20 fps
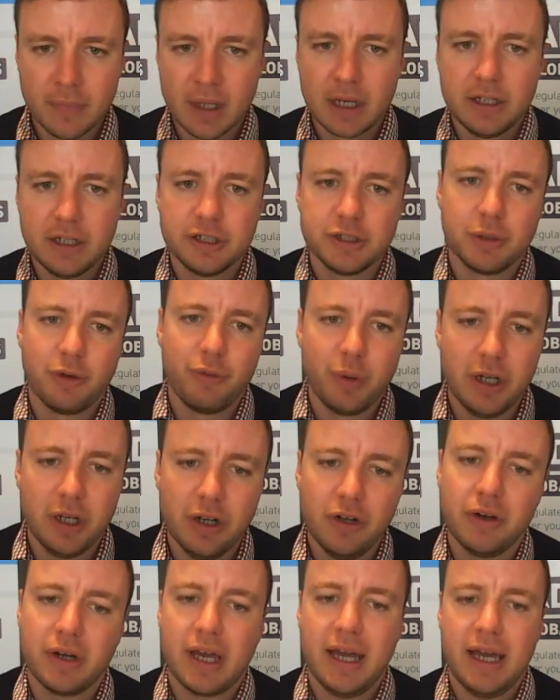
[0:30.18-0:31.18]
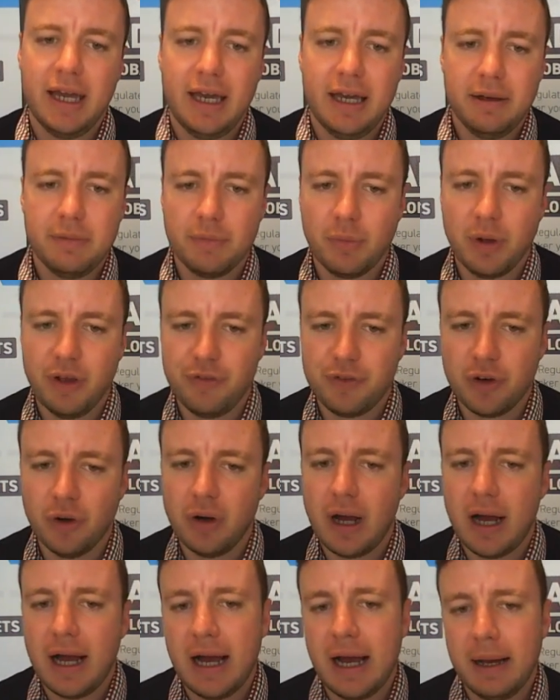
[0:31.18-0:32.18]
So if we look here, we've
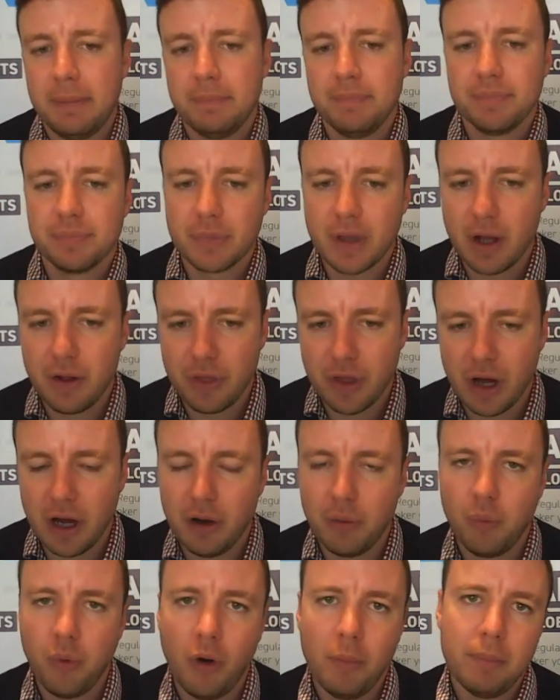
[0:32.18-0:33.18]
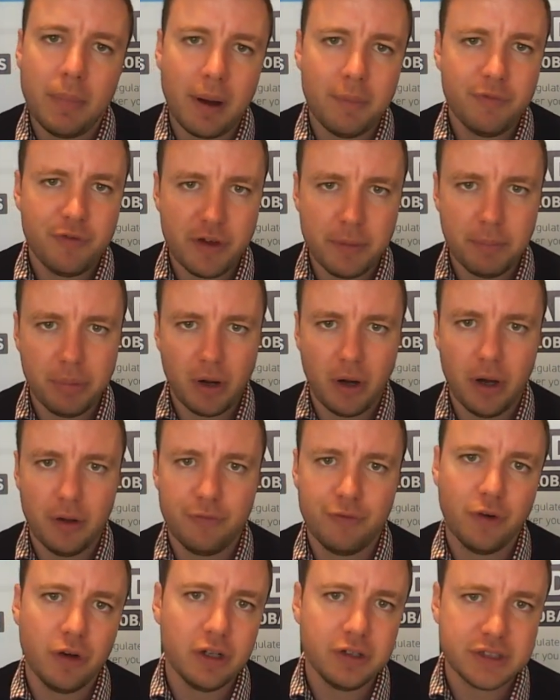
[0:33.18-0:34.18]
got the 1 month implied
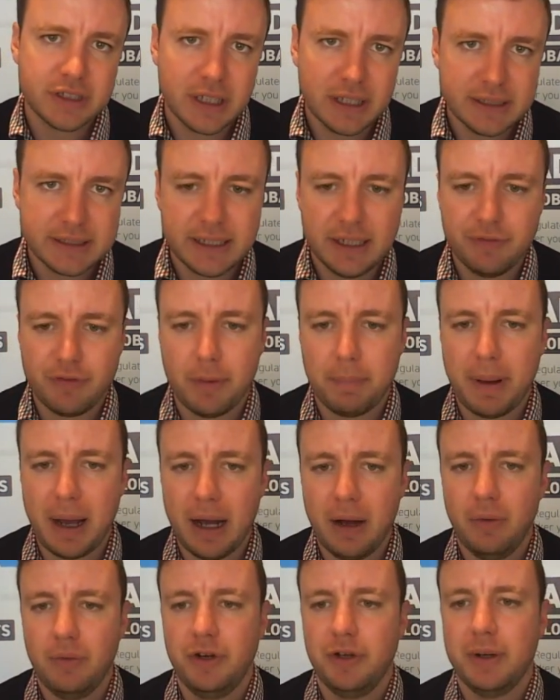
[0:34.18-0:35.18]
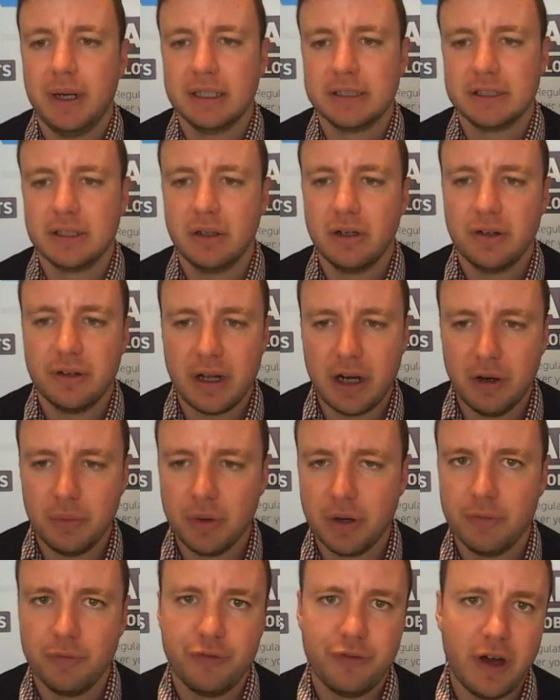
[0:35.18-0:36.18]
volatility of the pound US dollar. Now, I
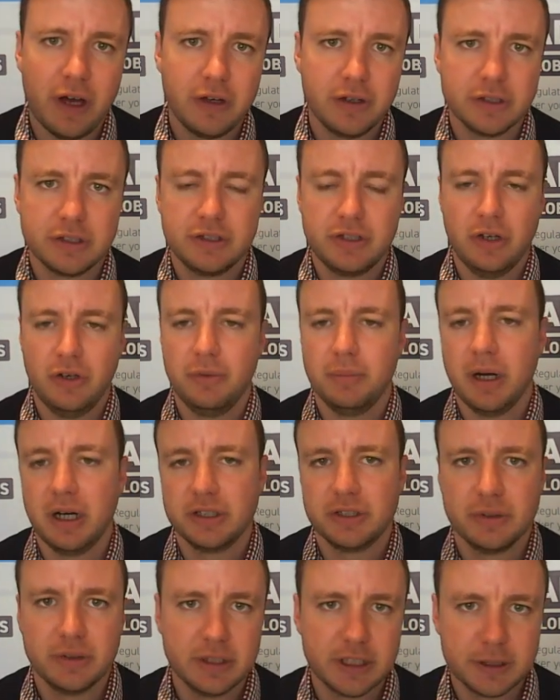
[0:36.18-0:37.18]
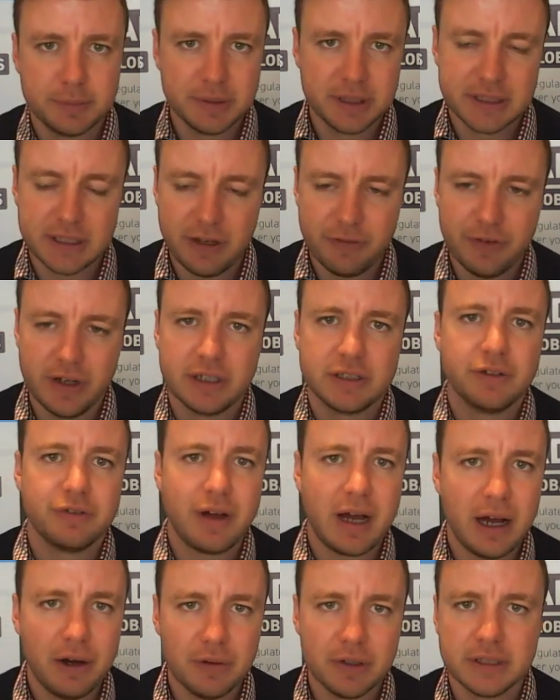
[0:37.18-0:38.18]
wouldn't focus too much on the specifics of
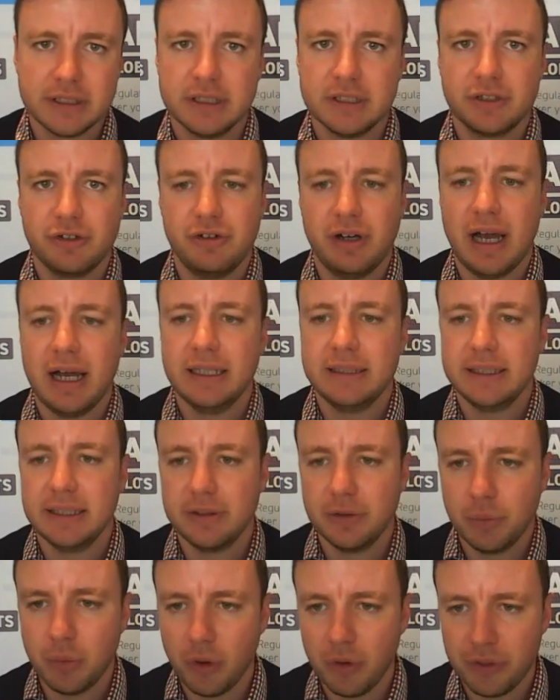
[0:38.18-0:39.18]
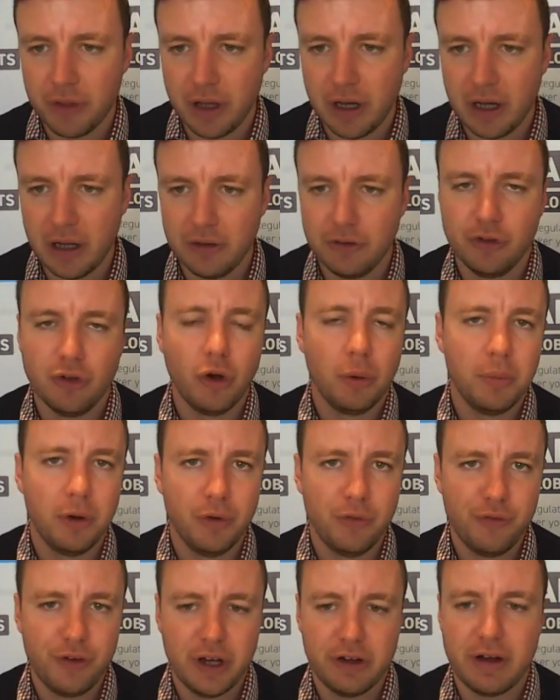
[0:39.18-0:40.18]
how this is created or what the
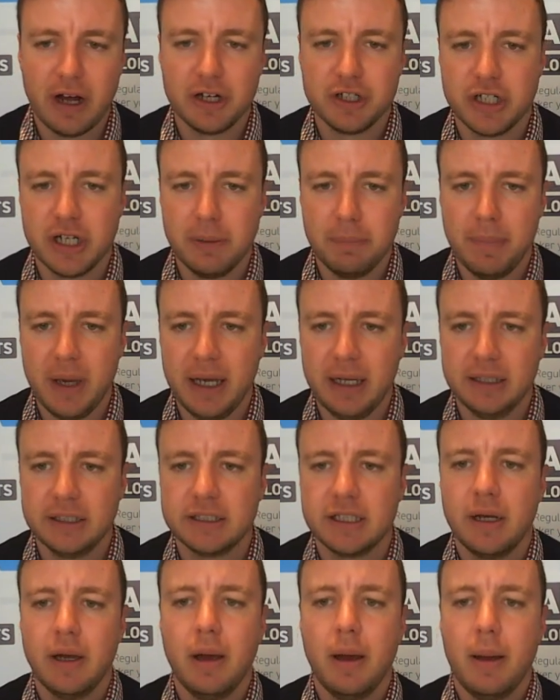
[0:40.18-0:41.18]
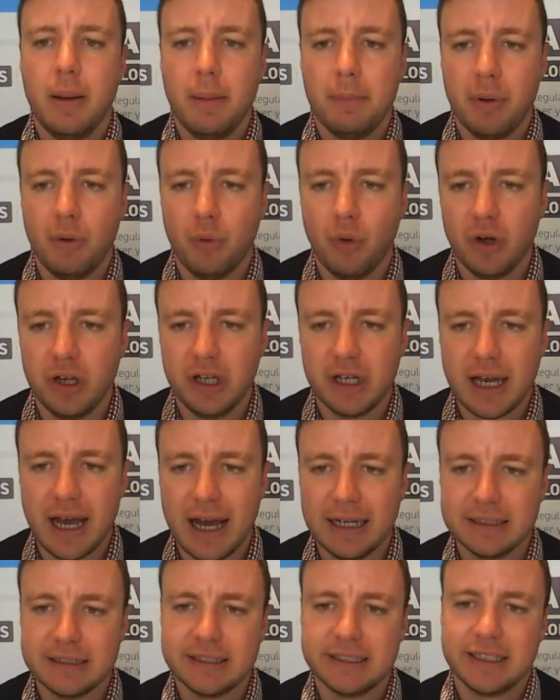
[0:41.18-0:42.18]
nominal figure actually means, but what you
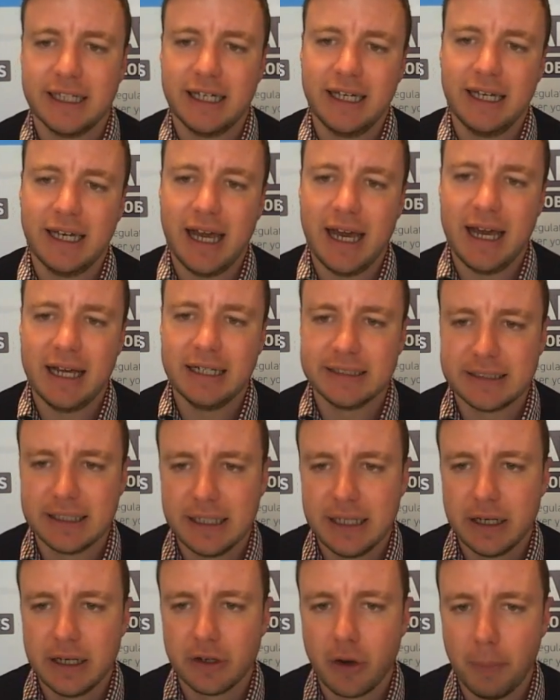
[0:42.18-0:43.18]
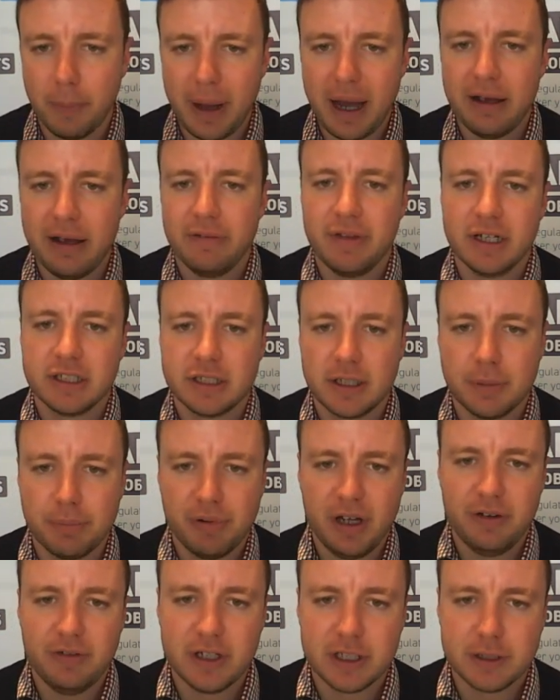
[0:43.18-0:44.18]
can see is comparing this to
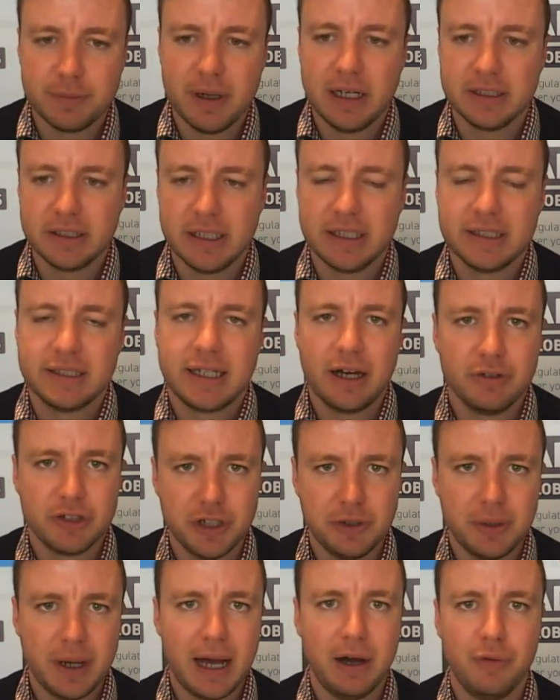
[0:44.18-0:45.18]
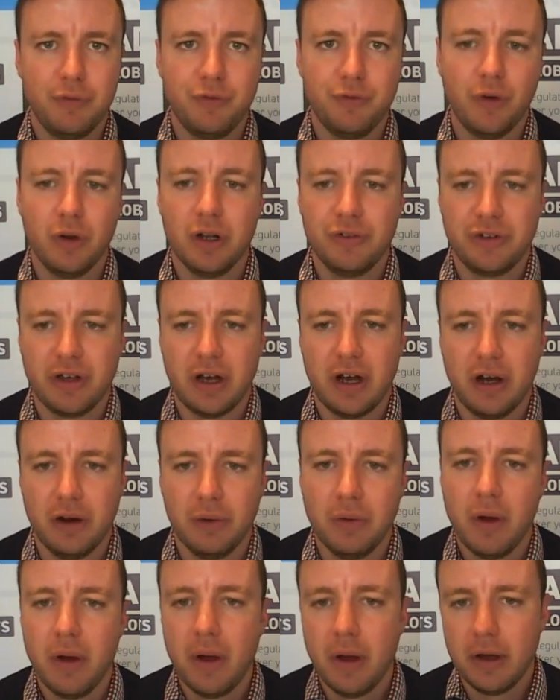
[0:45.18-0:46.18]
previous periods, this tells you how
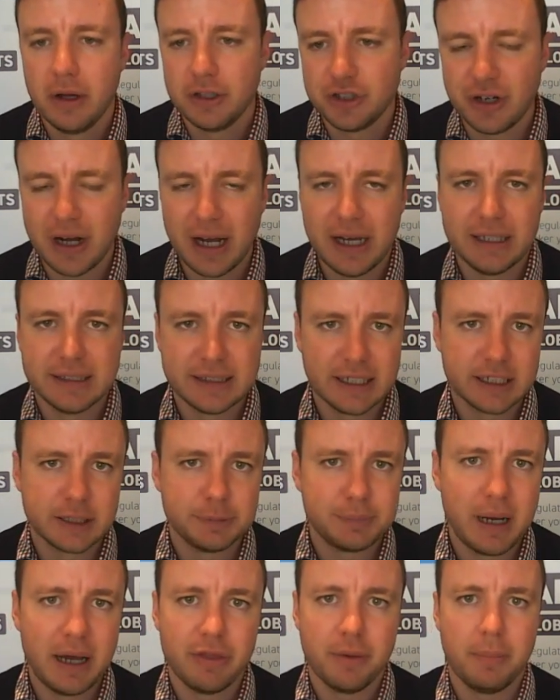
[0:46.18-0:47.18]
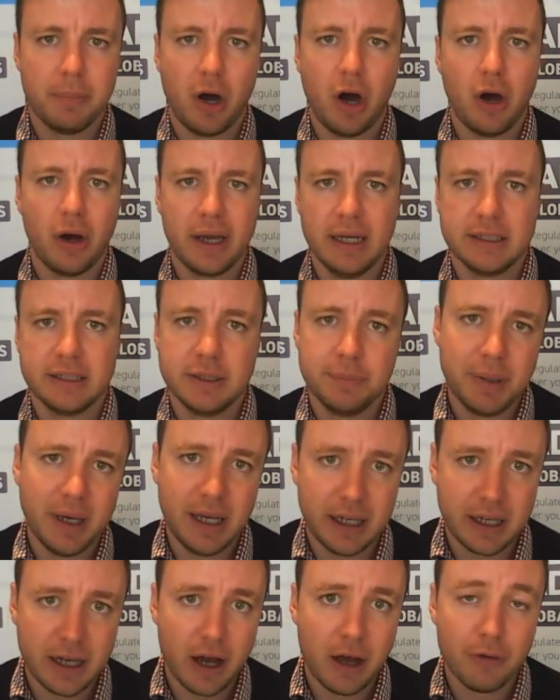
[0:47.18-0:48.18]
volatile traders expect the market to
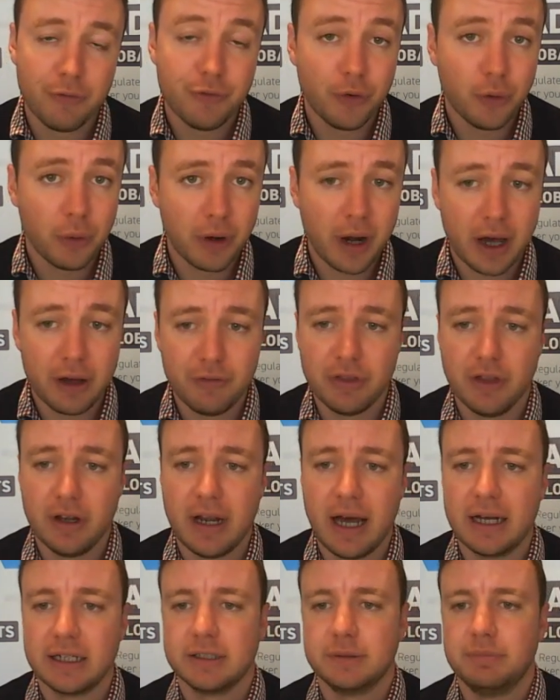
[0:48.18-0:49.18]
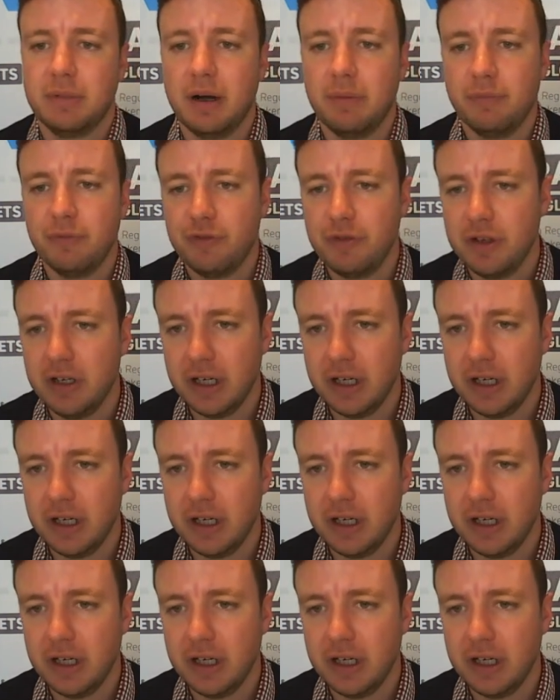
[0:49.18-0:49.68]
be going forward over the next month.